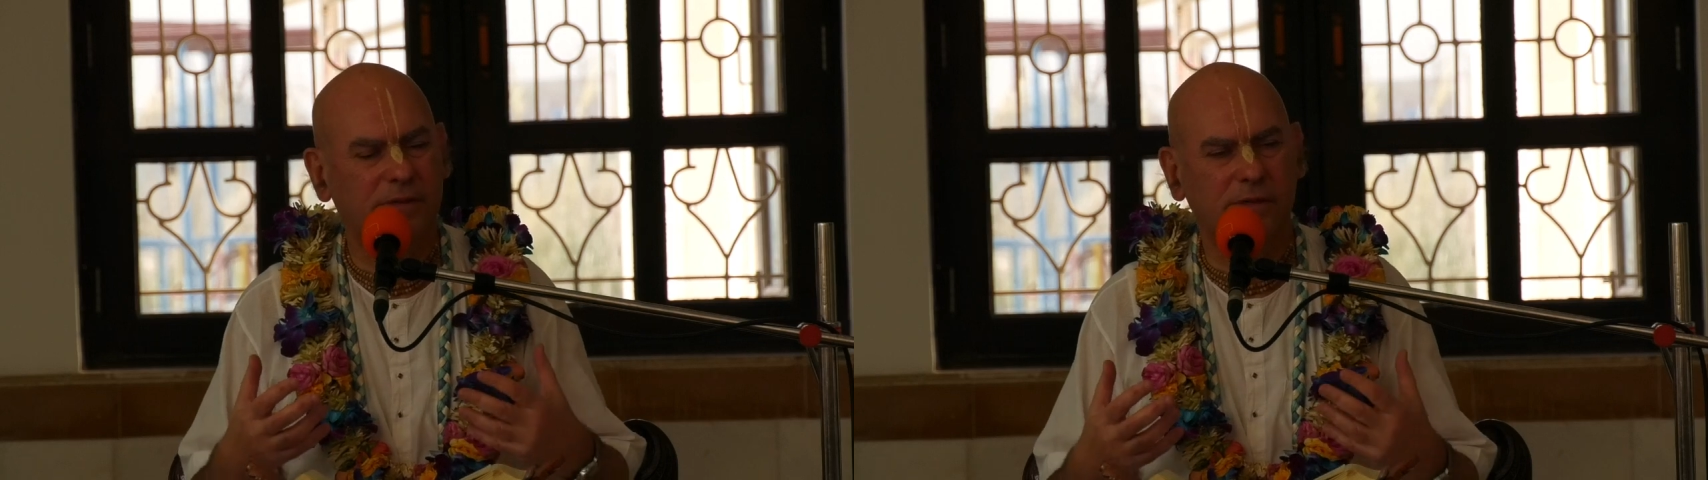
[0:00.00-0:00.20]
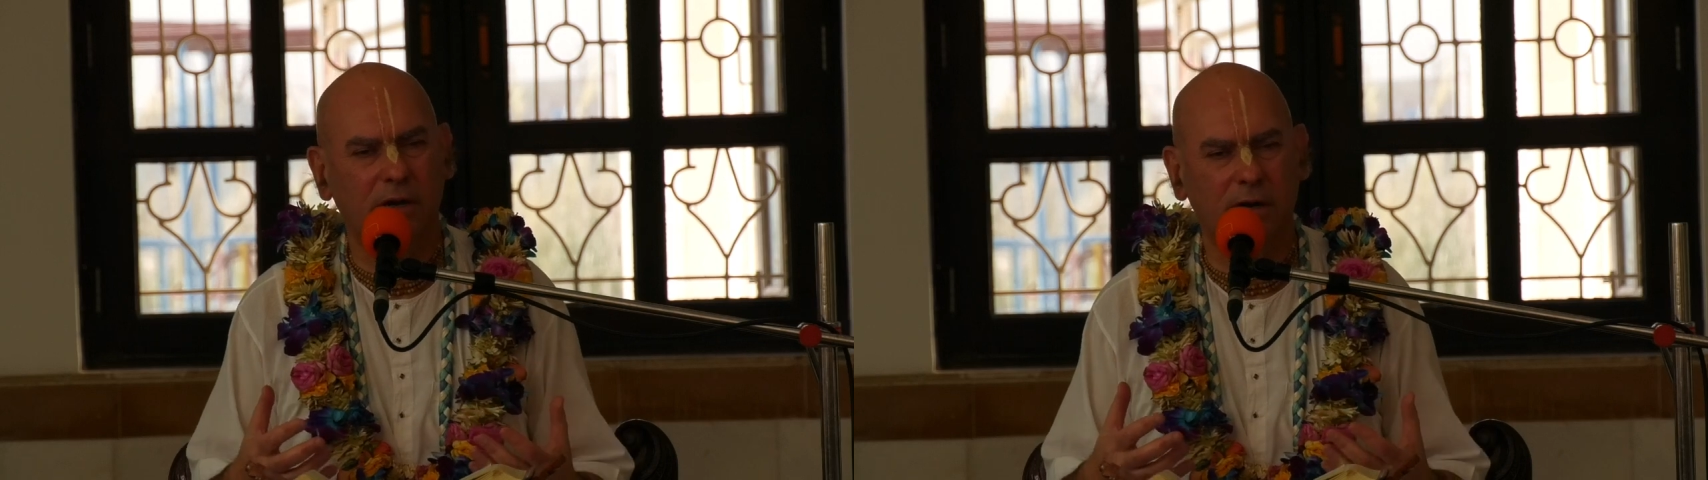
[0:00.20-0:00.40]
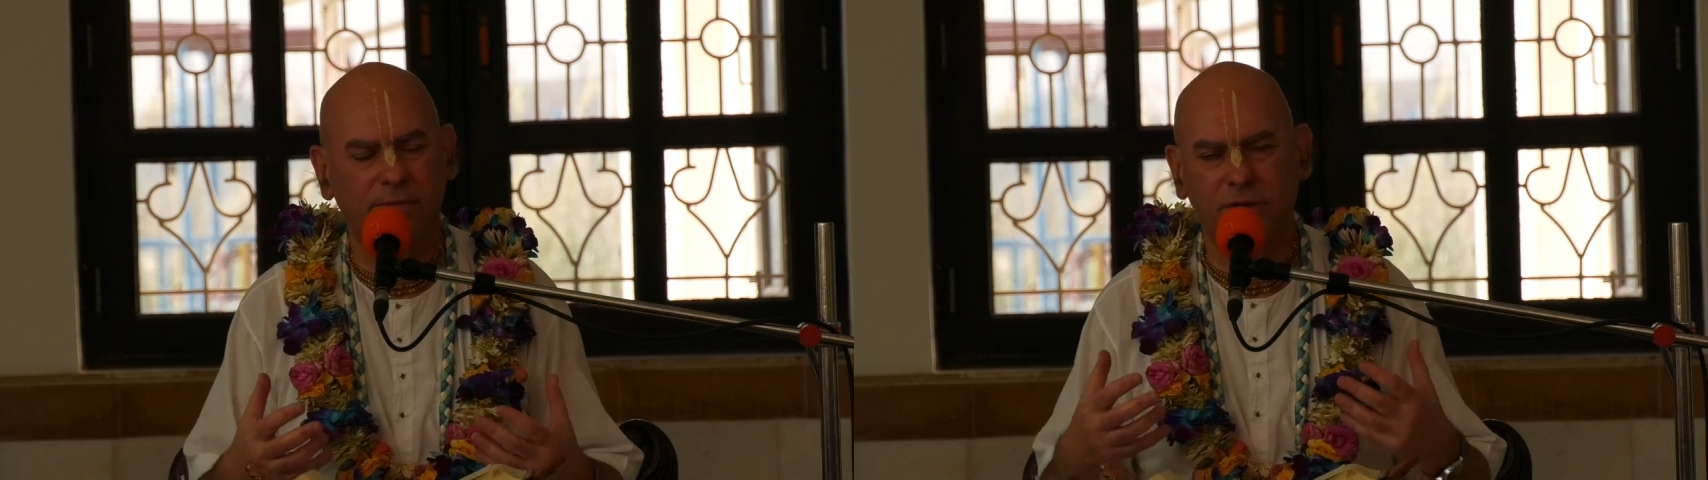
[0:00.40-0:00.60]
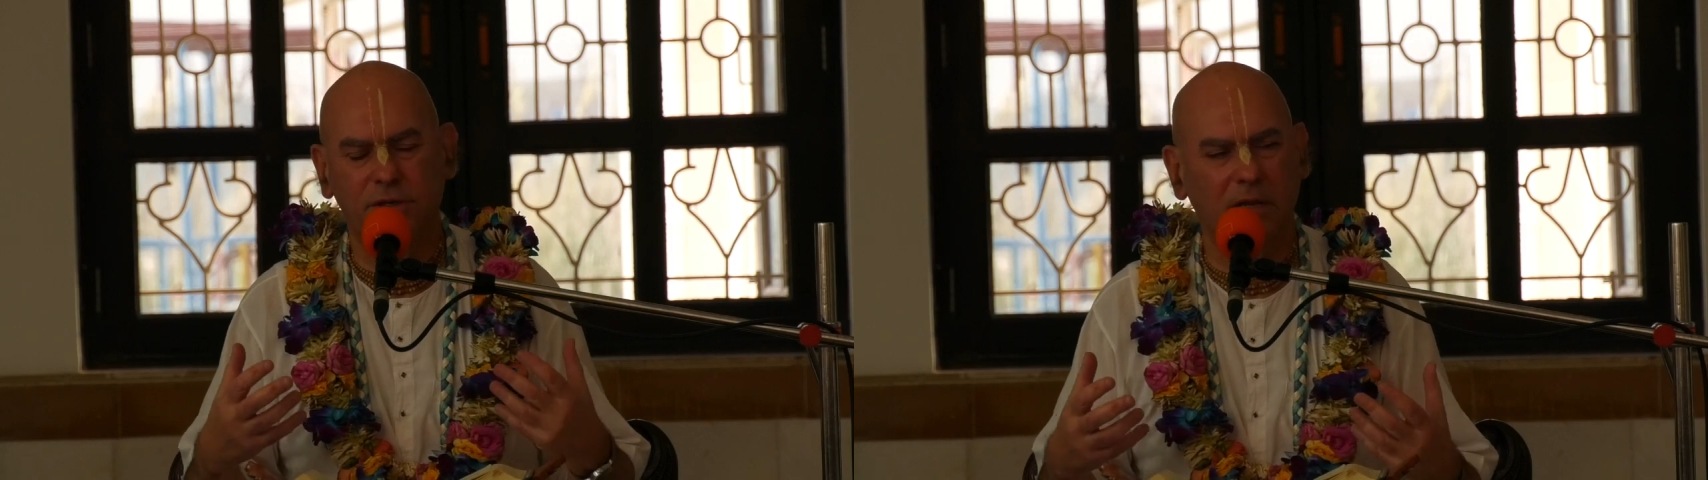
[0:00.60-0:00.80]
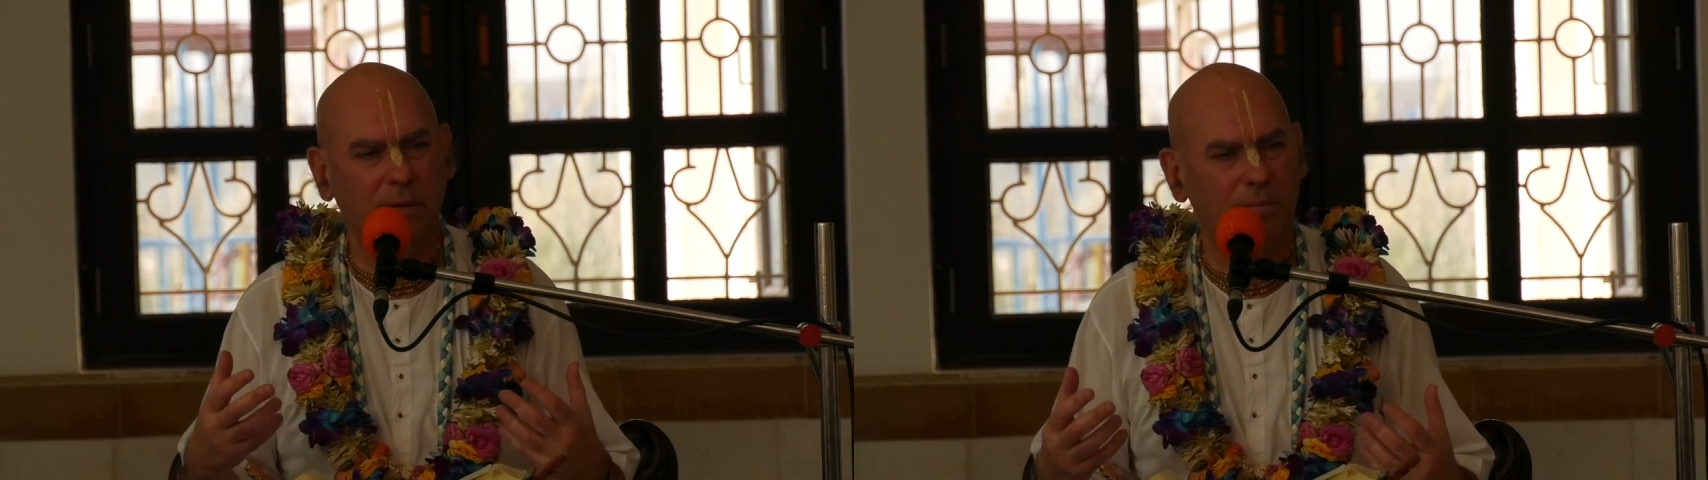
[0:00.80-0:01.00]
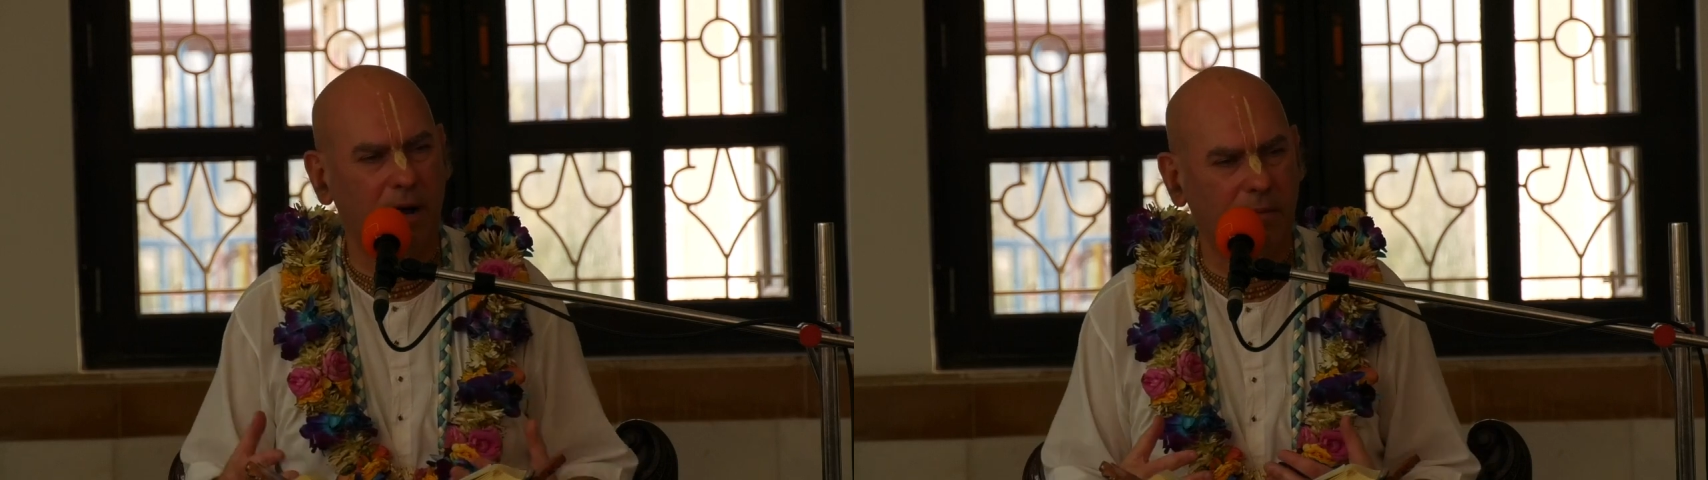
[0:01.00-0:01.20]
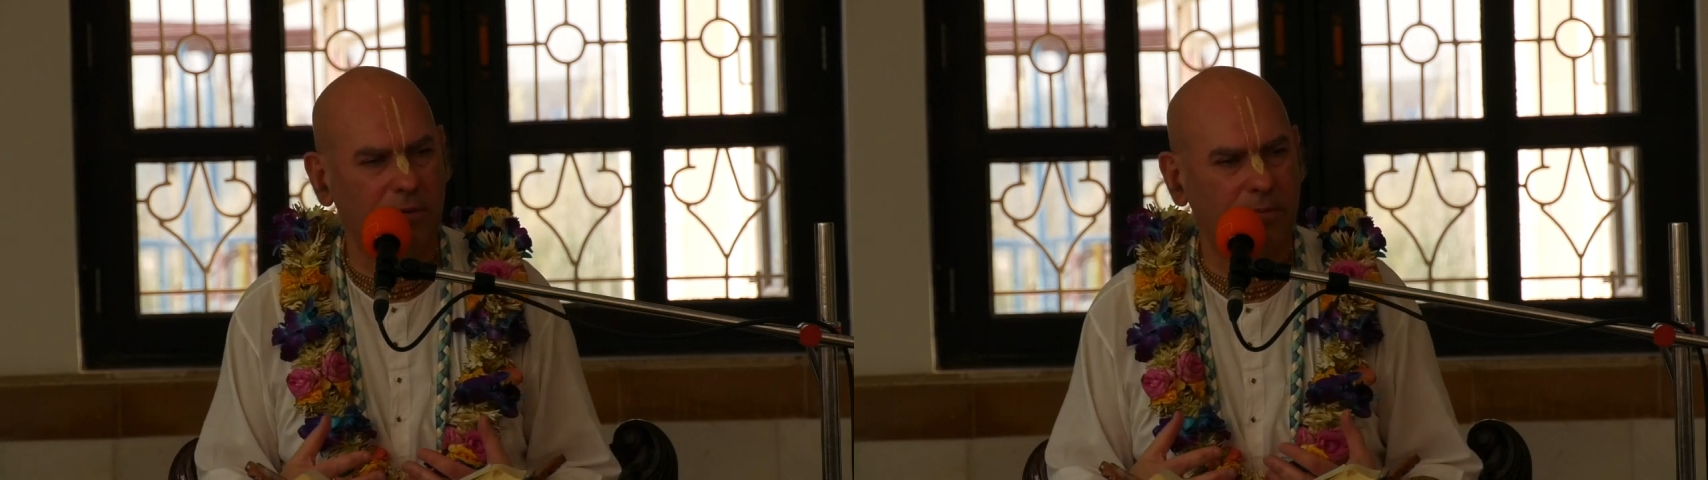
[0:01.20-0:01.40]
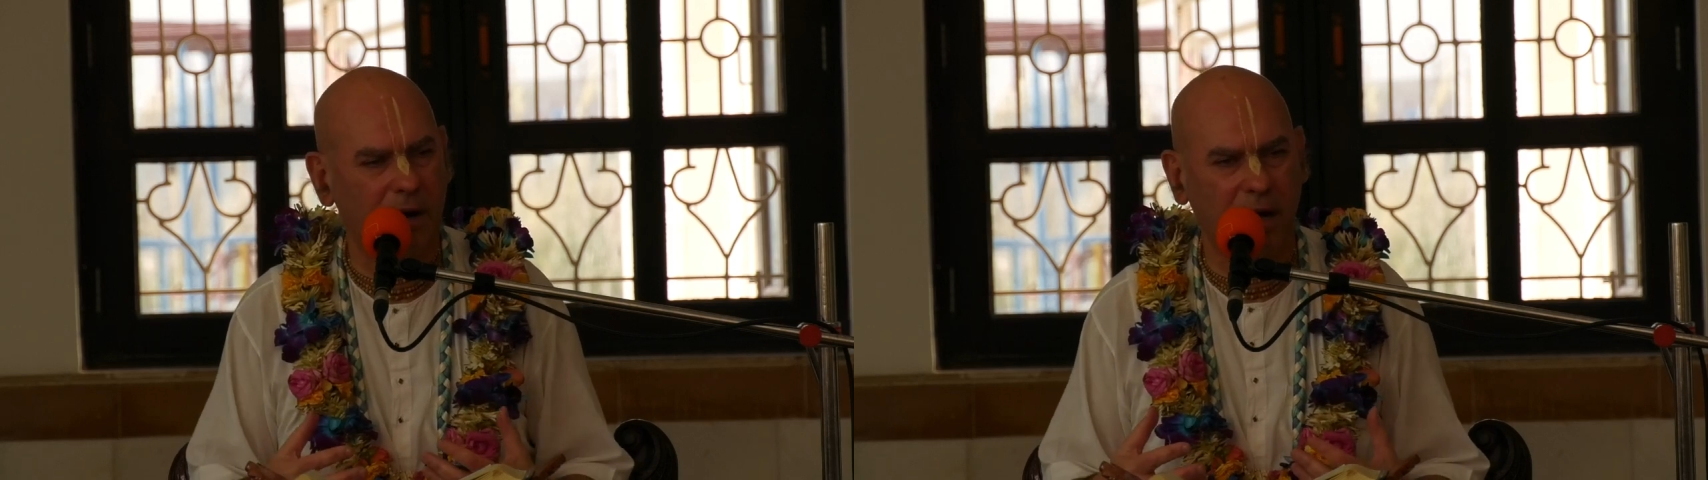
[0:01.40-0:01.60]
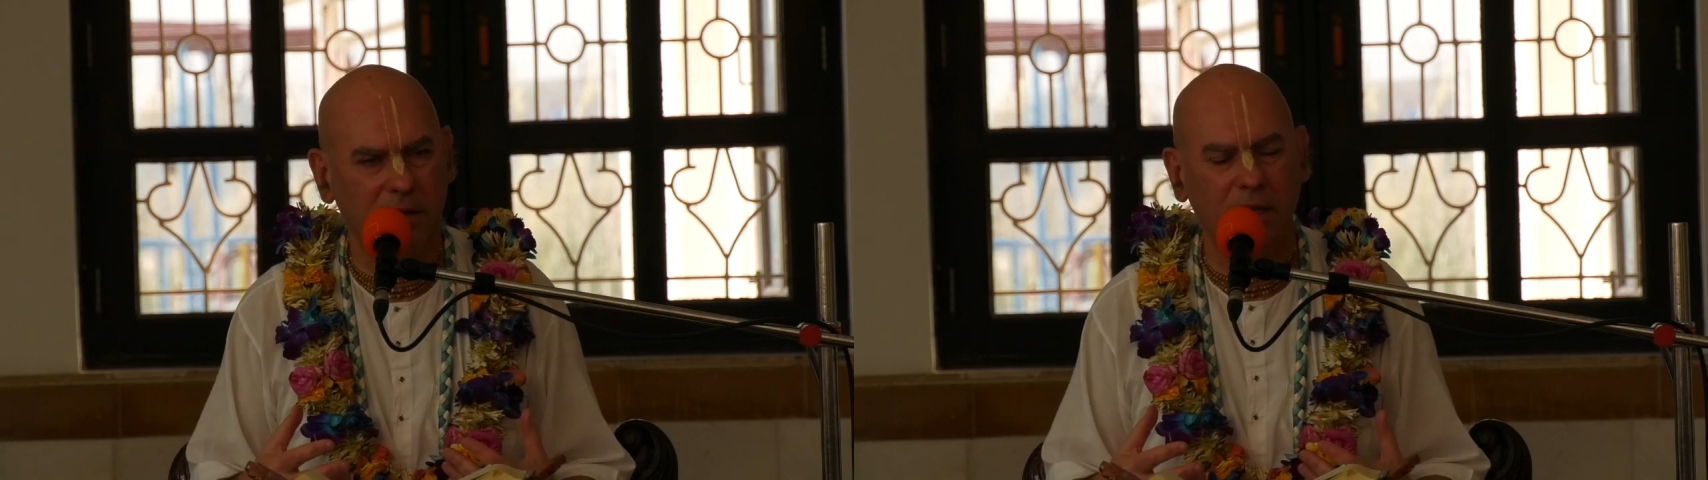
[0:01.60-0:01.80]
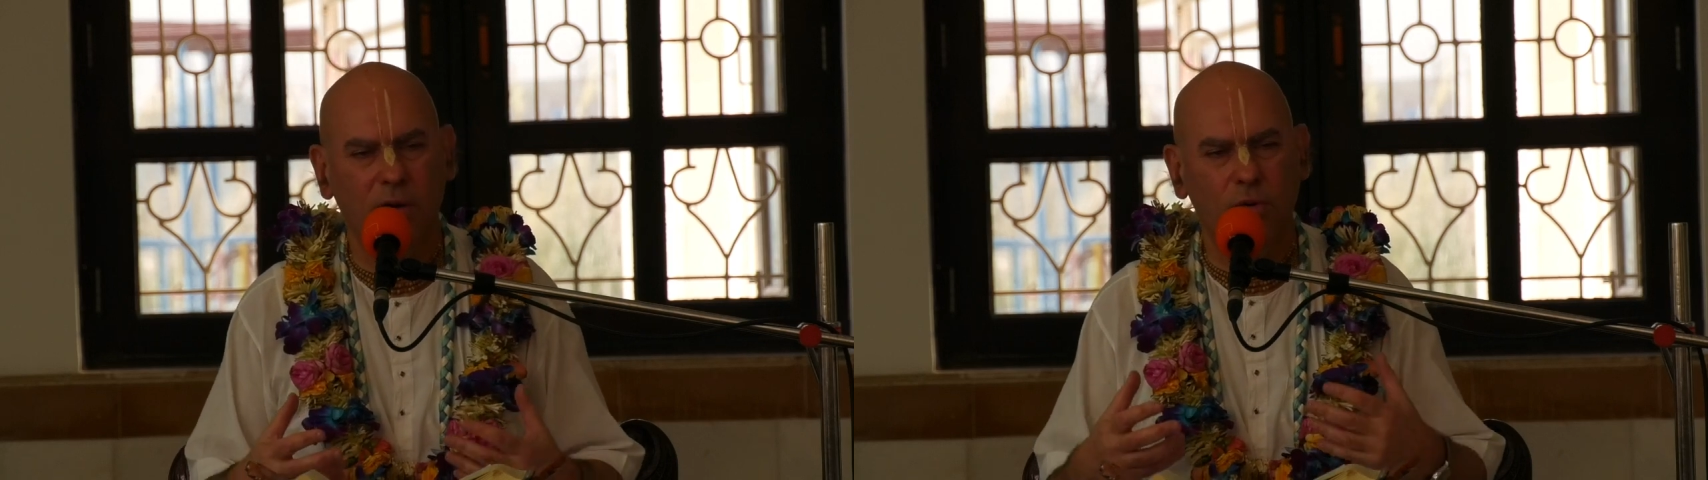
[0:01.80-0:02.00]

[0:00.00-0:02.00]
served Srila Prabhupada.